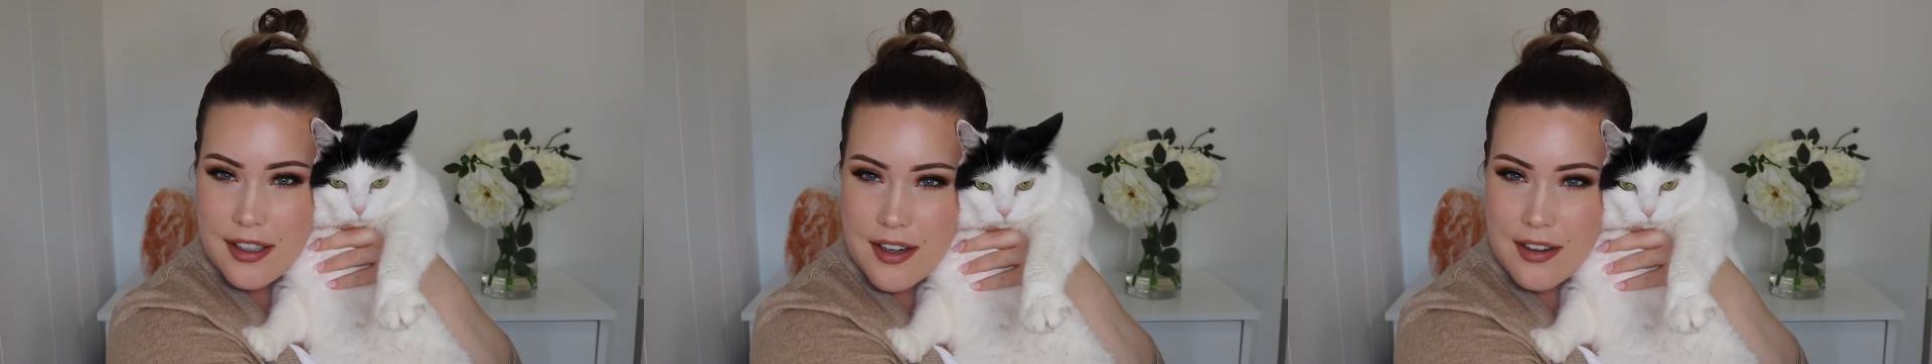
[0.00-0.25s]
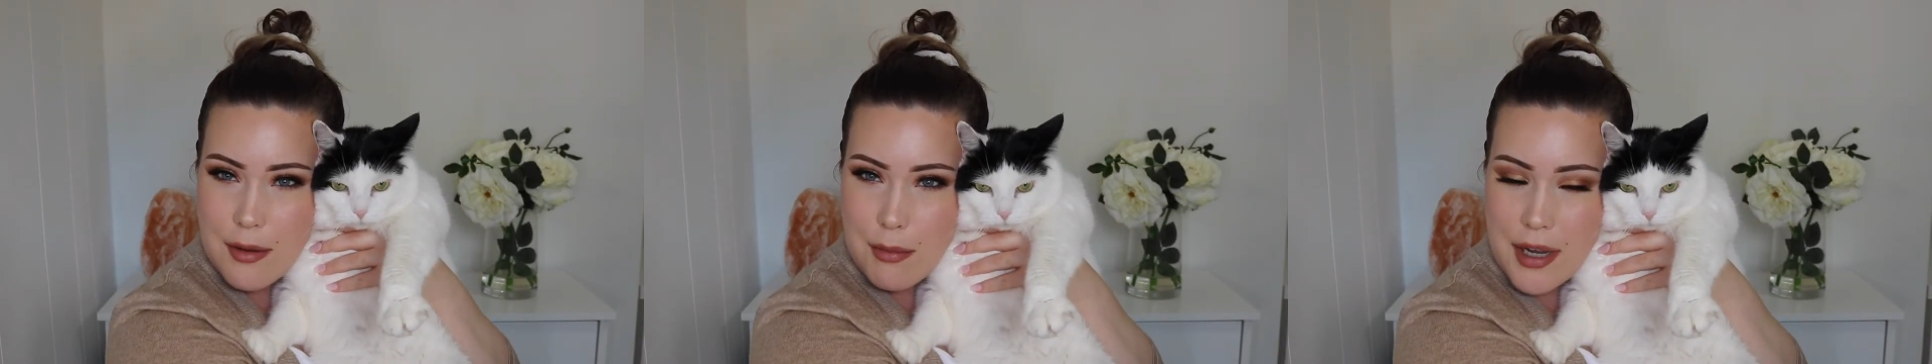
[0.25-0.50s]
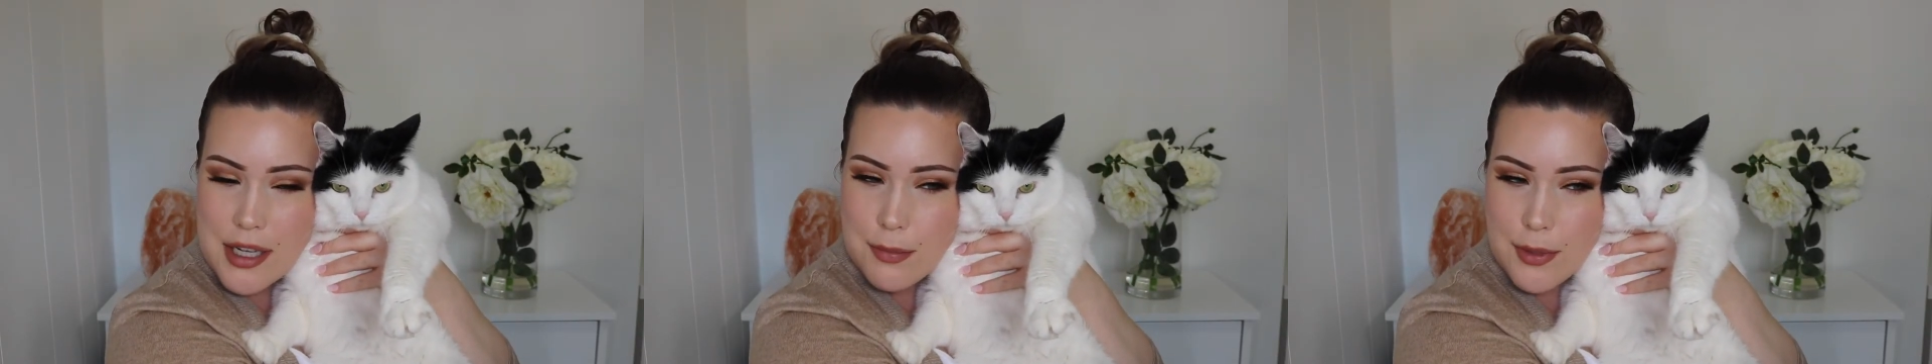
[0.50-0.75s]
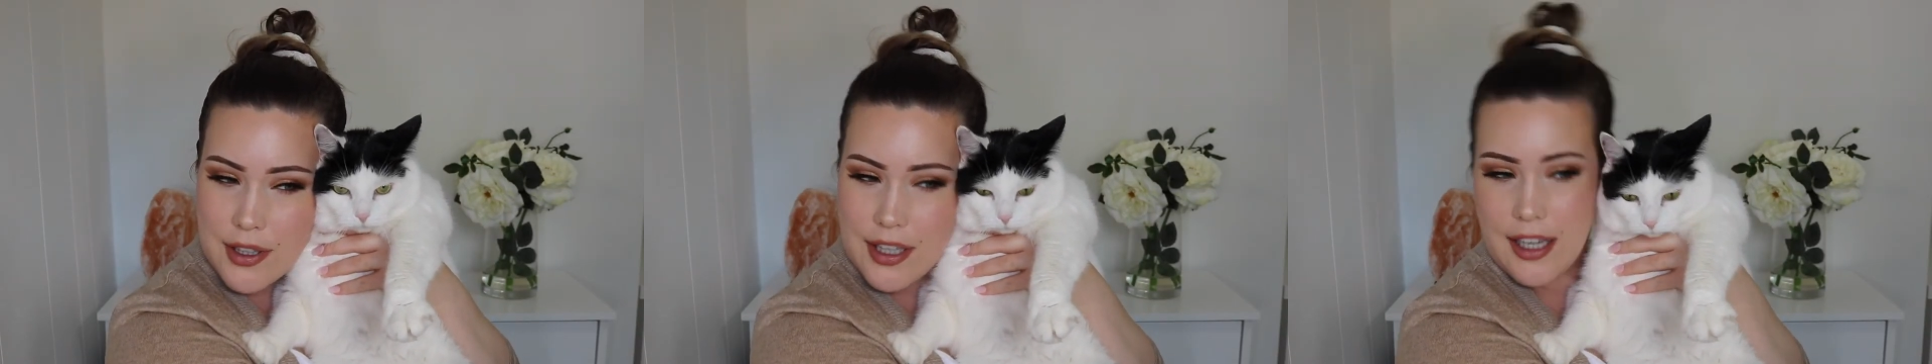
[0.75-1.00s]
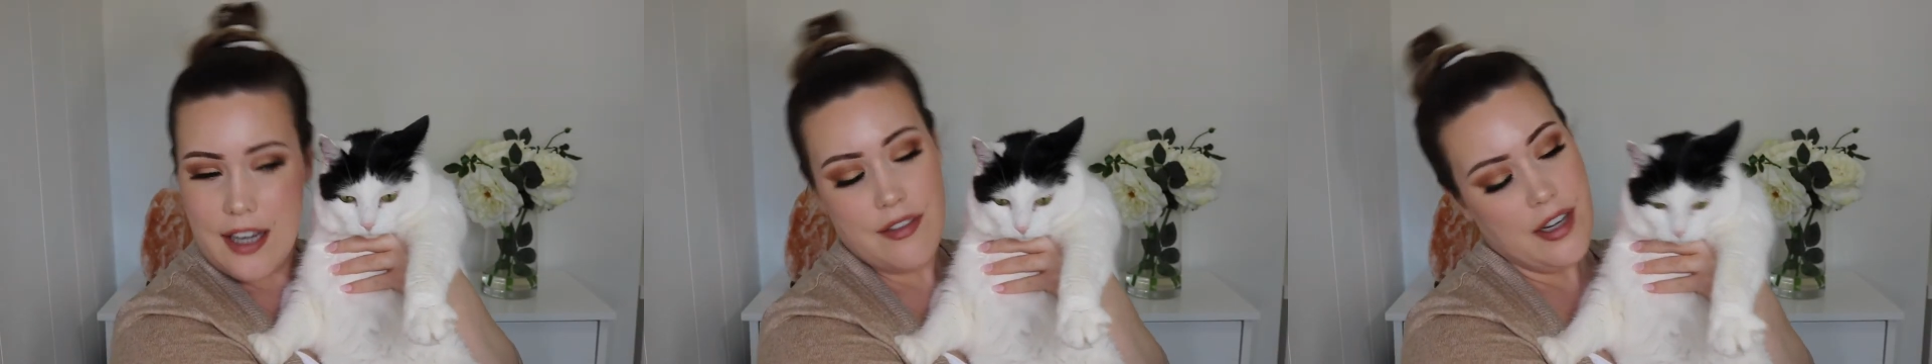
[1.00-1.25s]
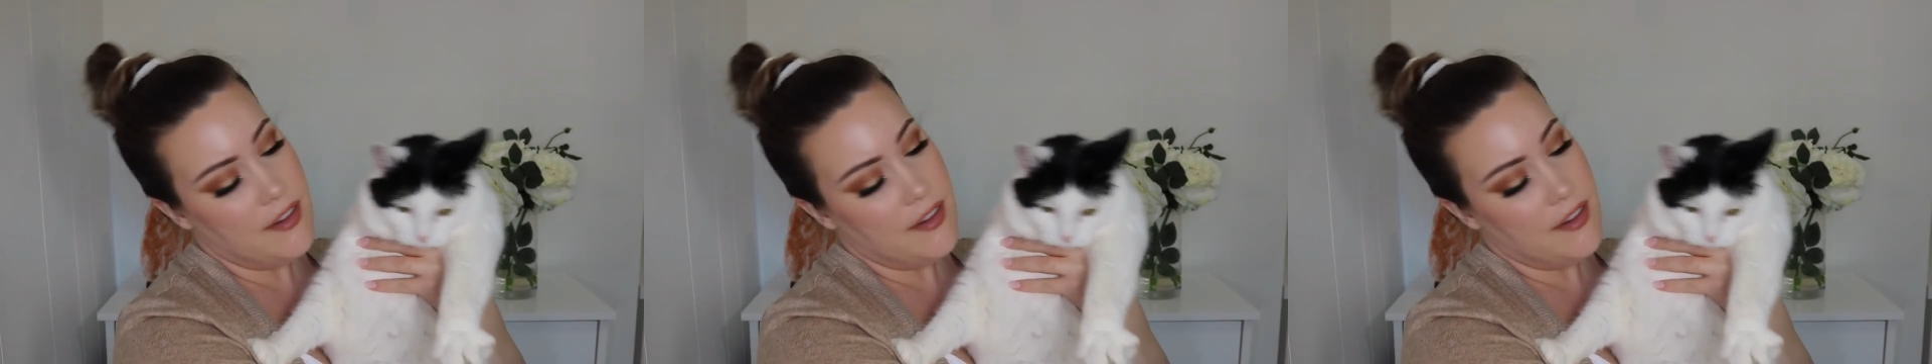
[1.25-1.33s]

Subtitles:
You're the best birthday gift I